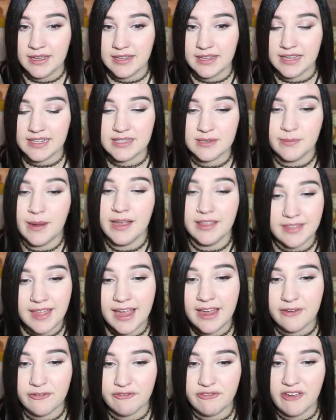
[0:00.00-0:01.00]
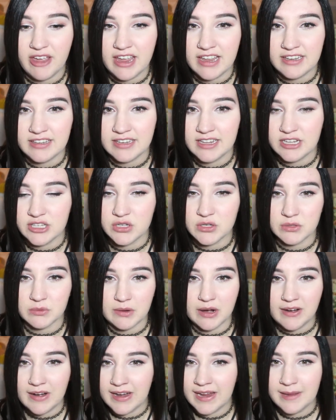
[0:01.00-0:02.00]
it's my life and it's
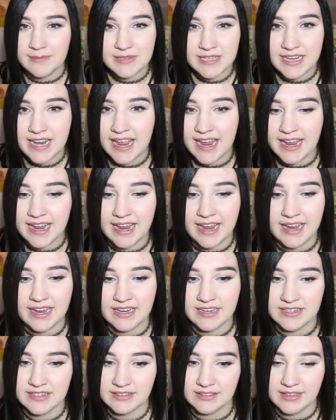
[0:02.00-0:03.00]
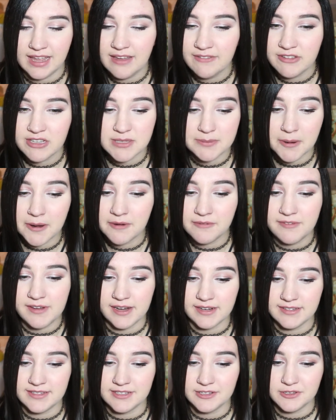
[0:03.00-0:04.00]
where I am today, and life is
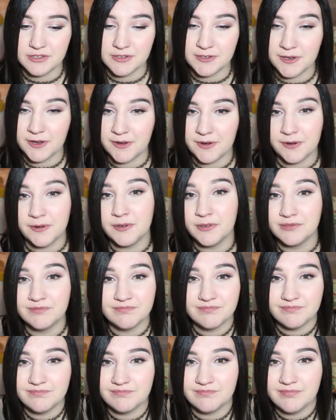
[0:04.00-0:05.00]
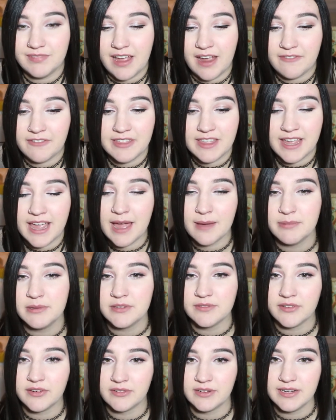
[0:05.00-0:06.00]
perfect. So everything
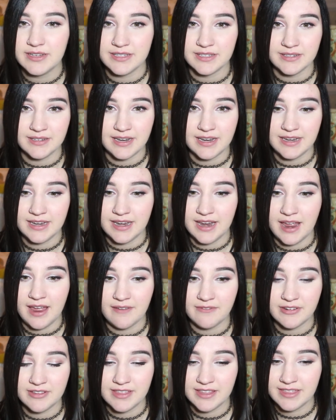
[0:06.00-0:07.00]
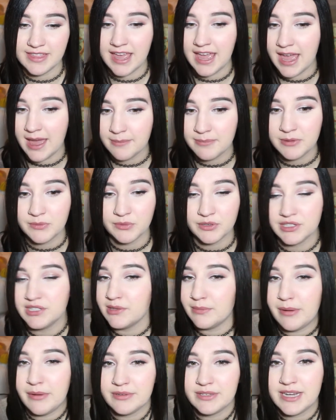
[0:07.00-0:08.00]
happens for a reason, and everything that happened was
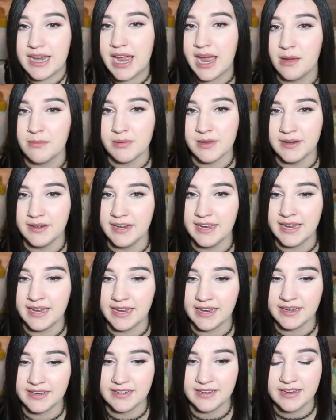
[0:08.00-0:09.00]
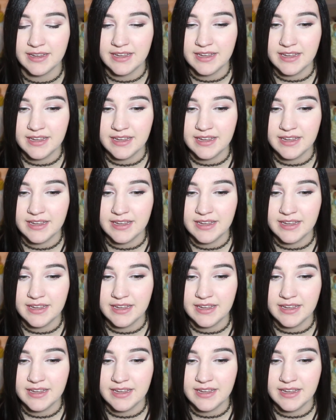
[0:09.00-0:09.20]
supposed to happen, and